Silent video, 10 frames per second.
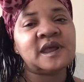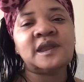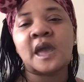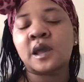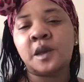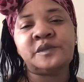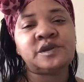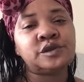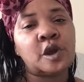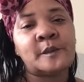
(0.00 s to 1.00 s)
They not coming
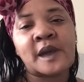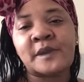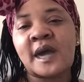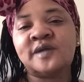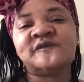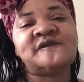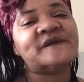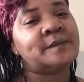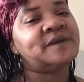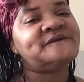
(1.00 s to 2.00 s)
to your mama house
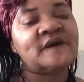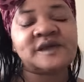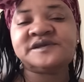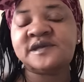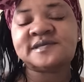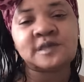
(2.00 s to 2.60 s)
family functions